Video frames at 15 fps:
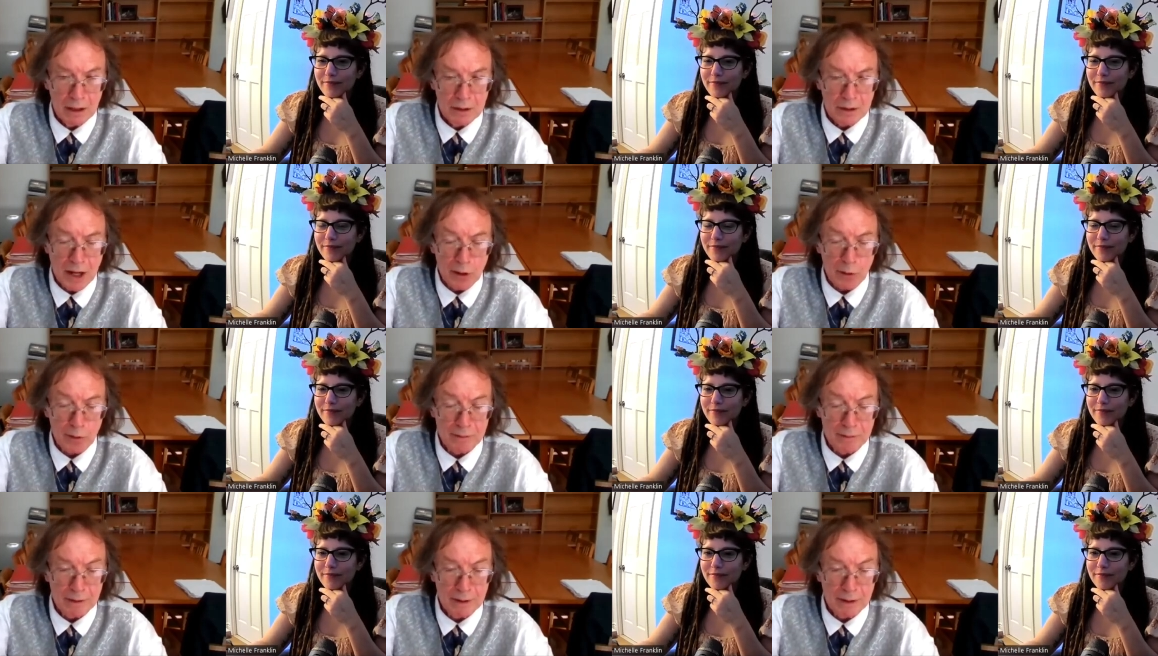Speaker 1: No,
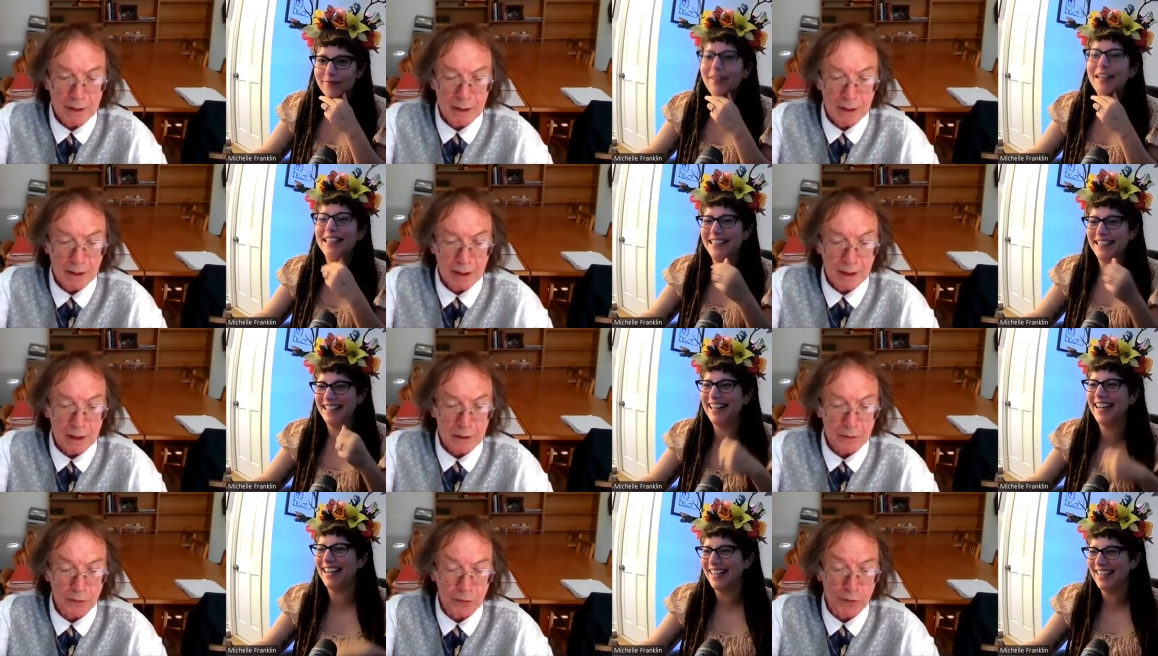
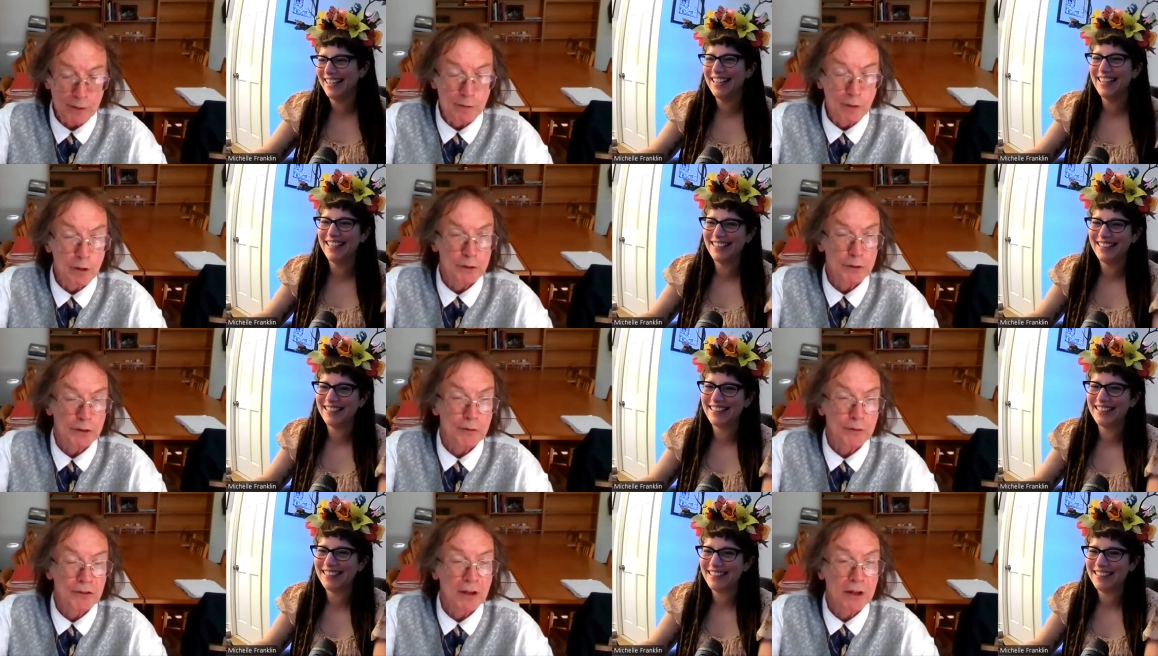it's the fault
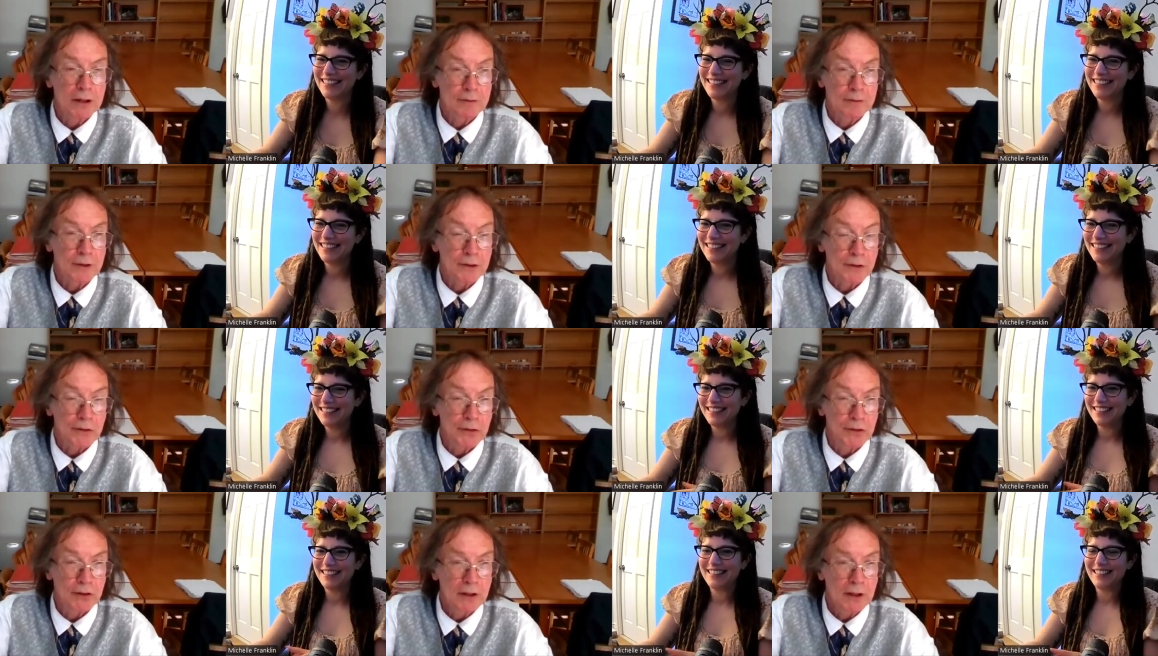of
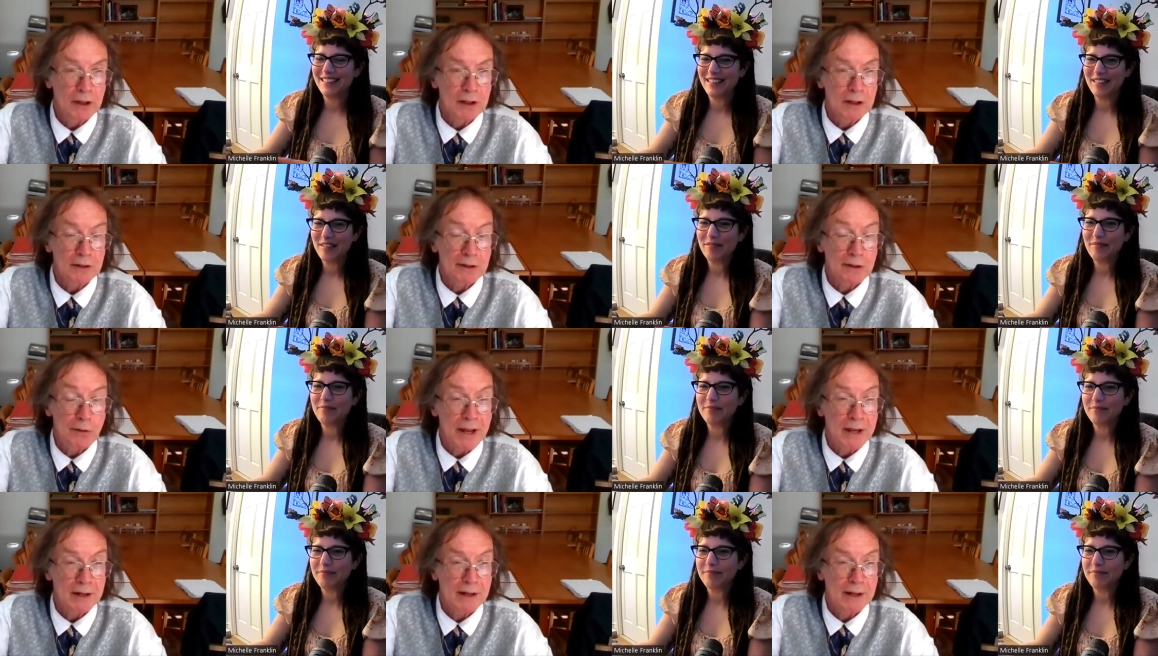servants in
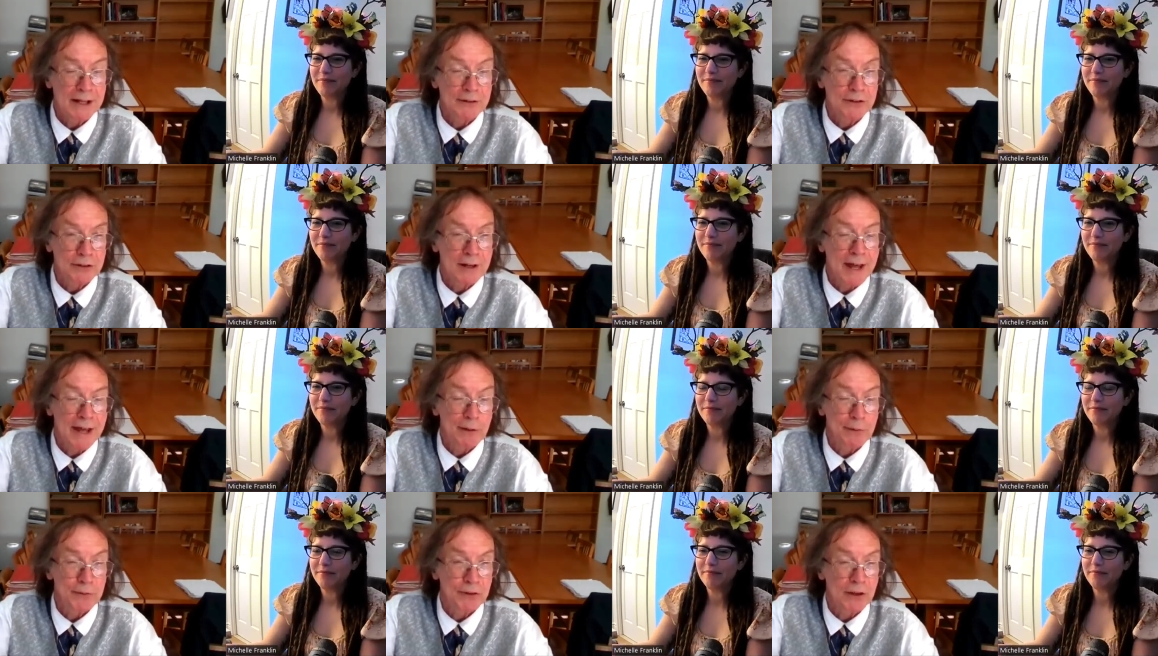great London
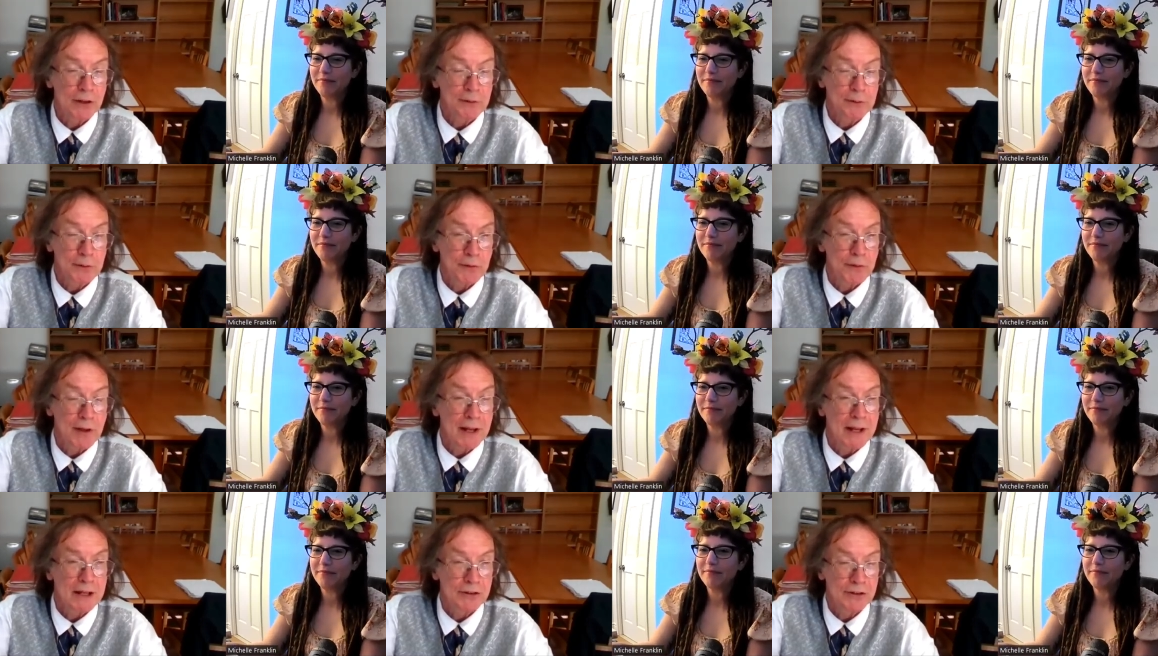households in the
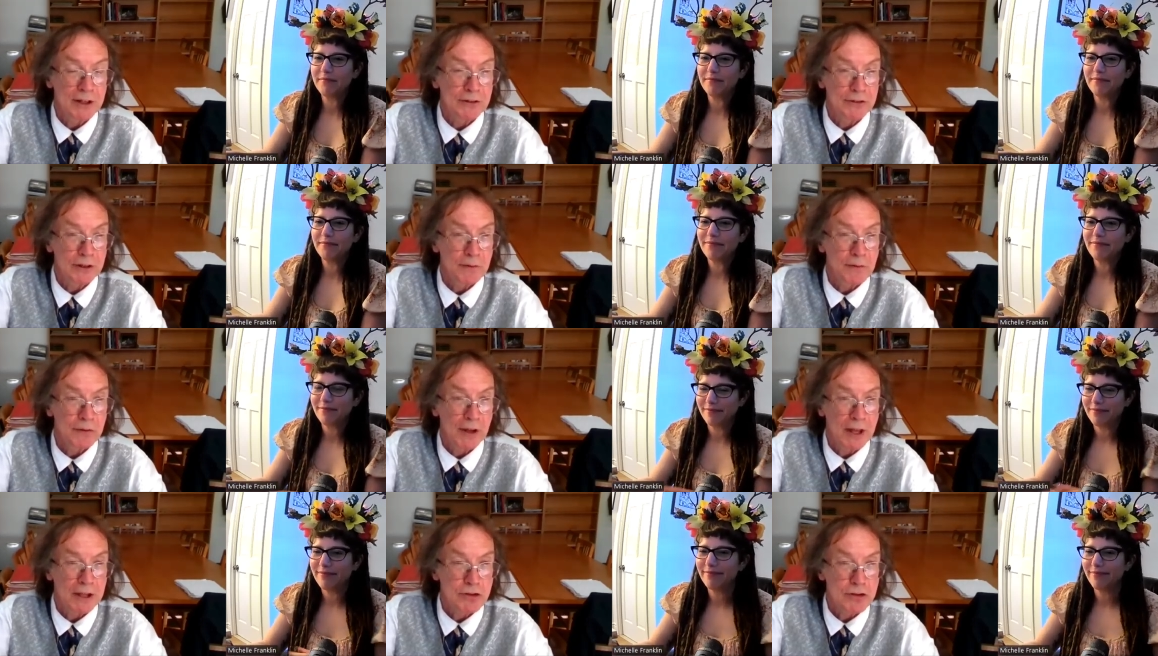late 18th
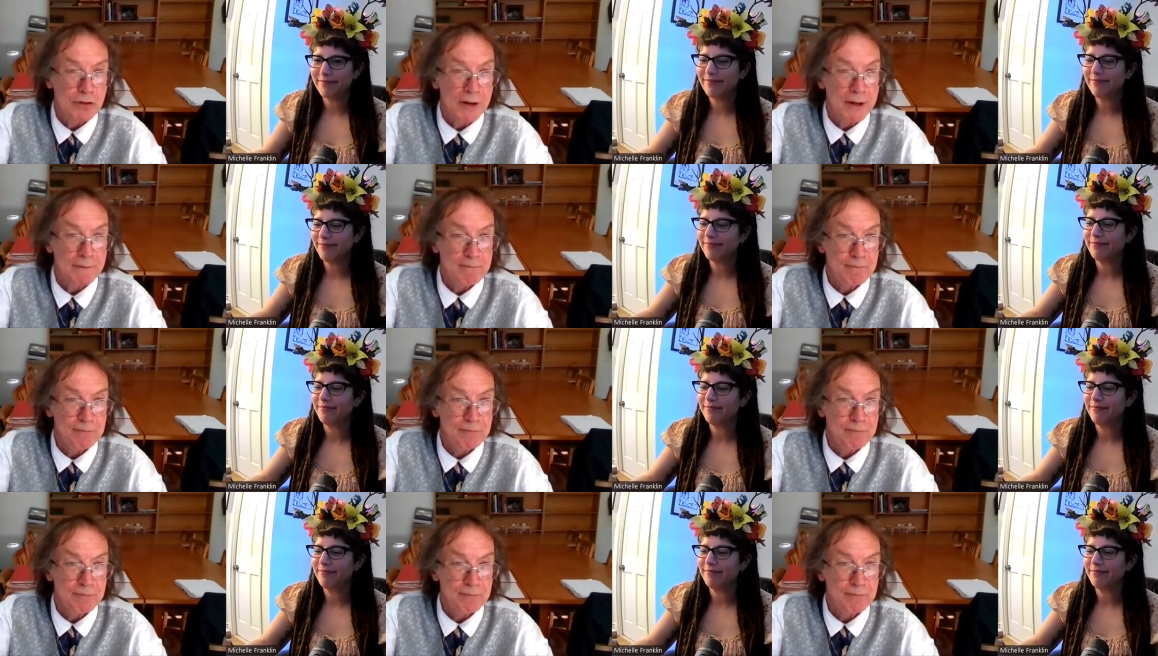century.